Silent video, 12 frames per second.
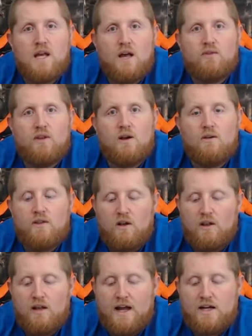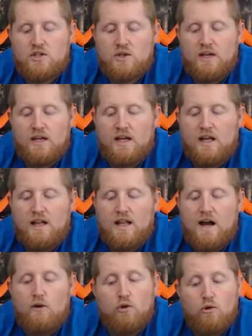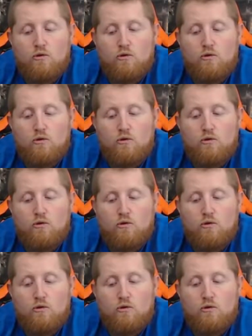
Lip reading: out there that'll actually allow you